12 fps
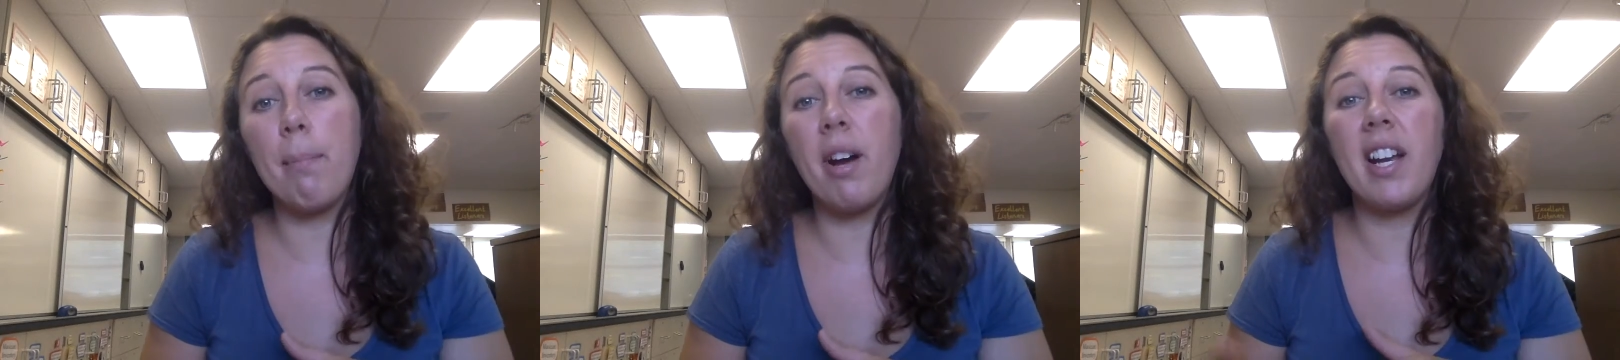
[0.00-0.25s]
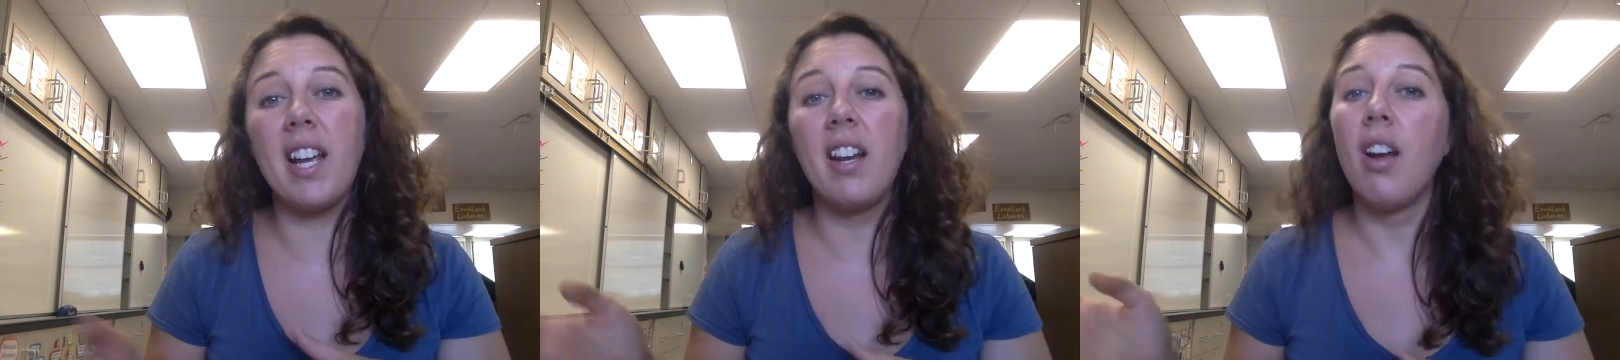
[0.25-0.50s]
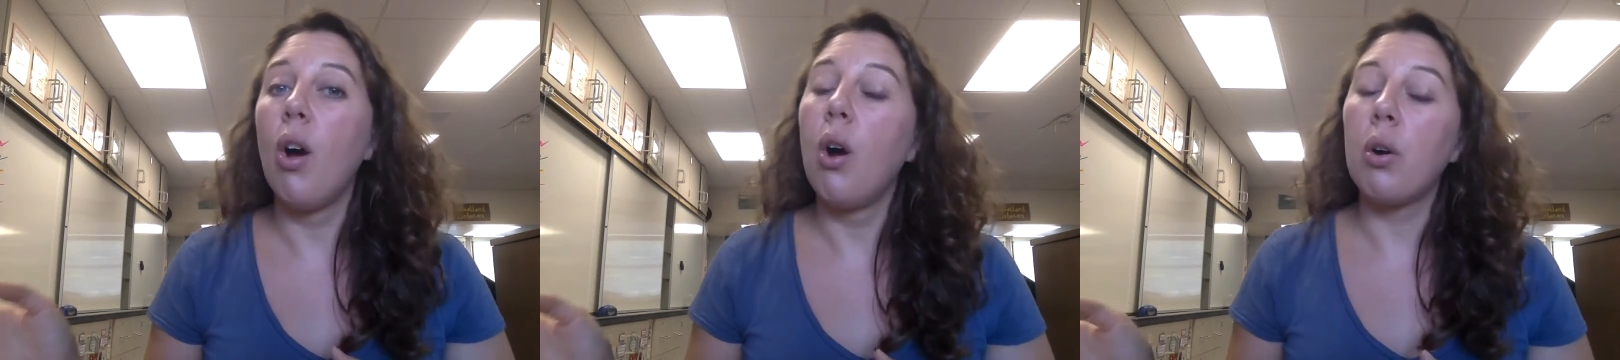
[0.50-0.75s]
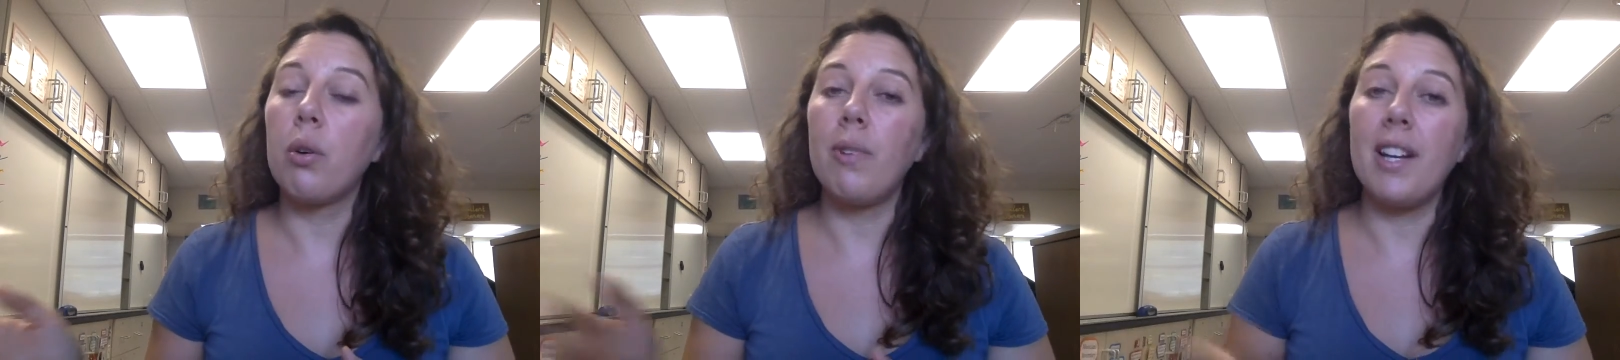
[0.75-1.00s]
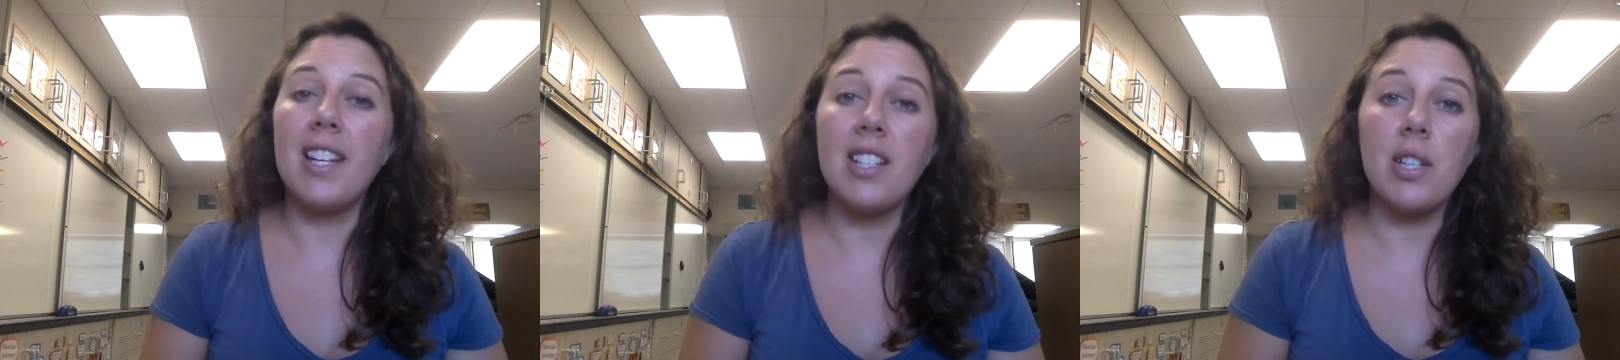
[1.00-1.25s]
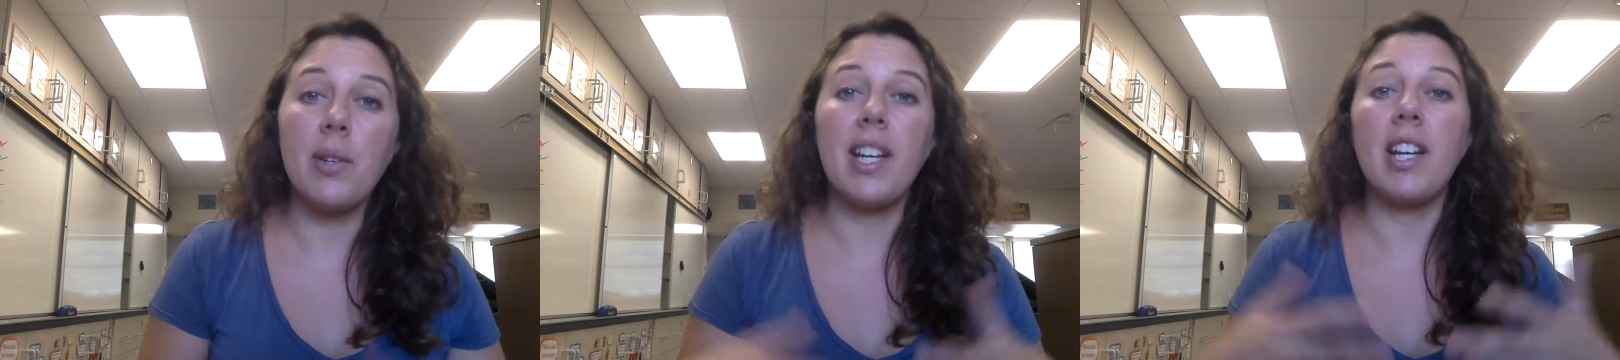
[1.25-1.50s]
on it or run
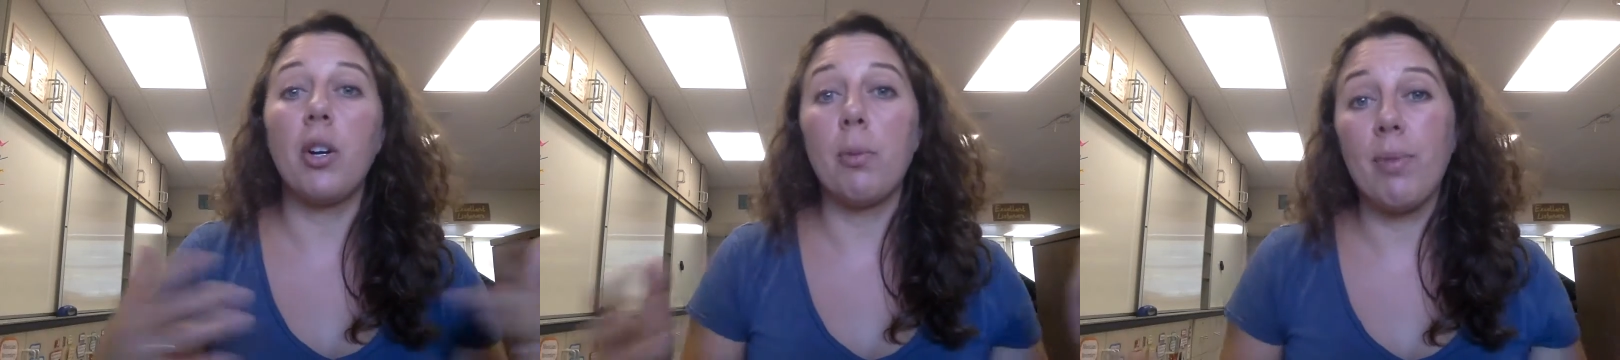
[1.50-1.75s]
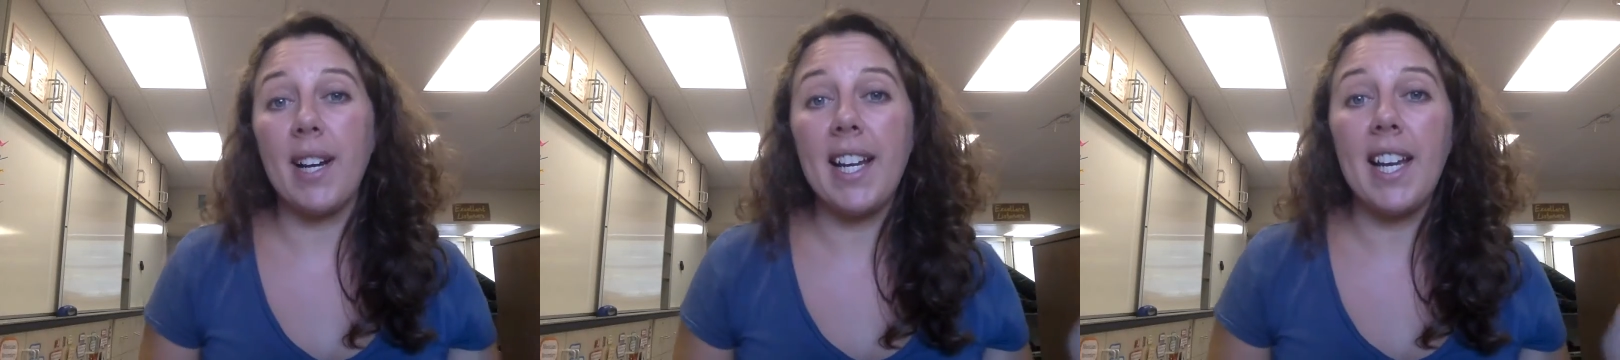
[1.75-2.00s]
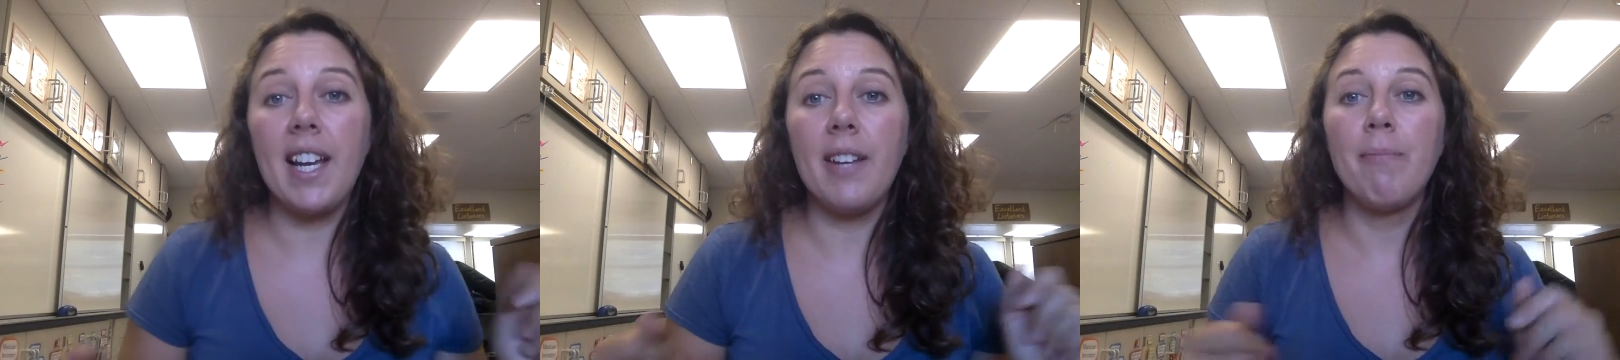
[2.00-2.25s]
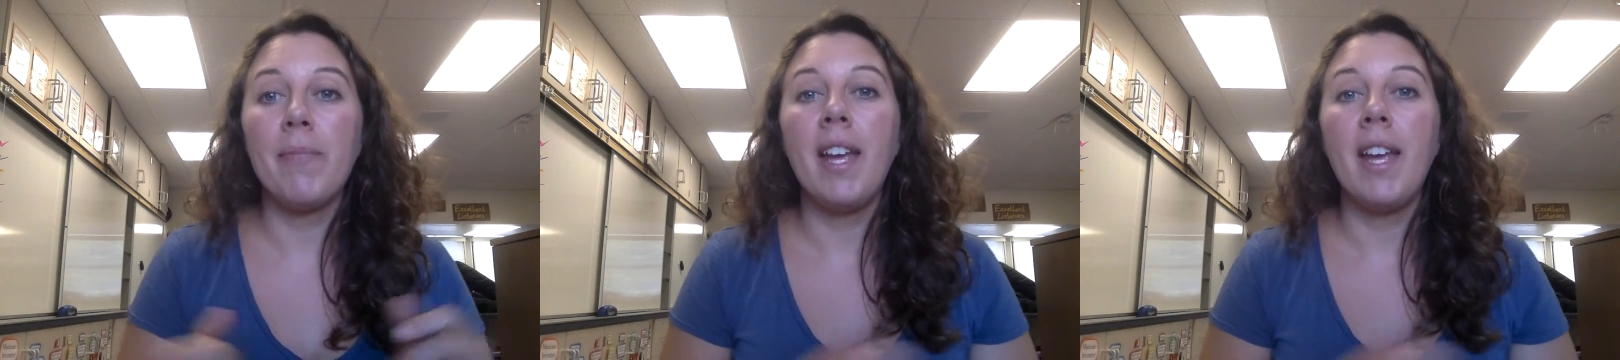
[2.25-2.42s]
into it or break it.